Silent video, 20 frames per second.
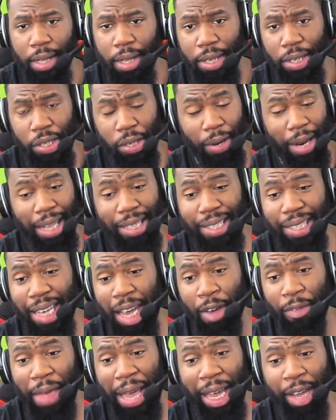So let's see
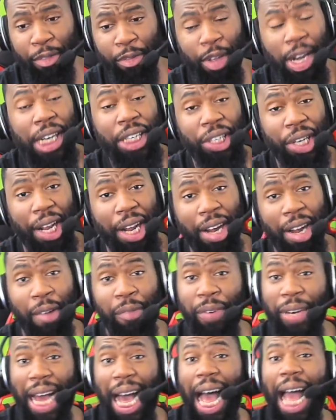if they can finish it here. If
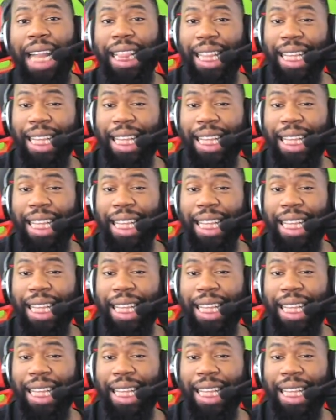not, then